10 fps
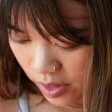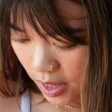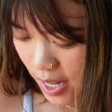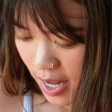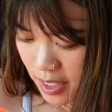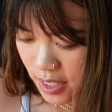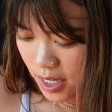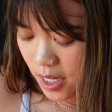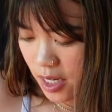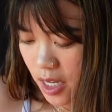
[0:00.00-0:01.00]
the last
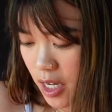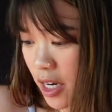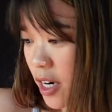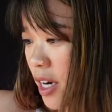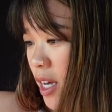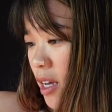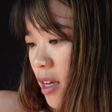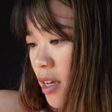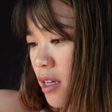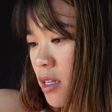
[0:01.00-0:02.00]
thing in here
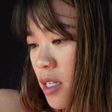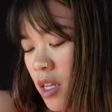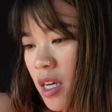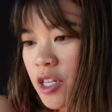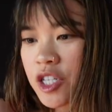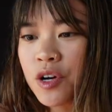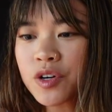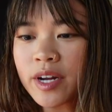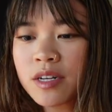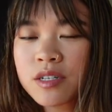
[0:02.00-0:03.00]
is the
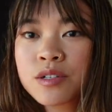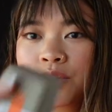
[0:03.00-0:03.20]
deodorant.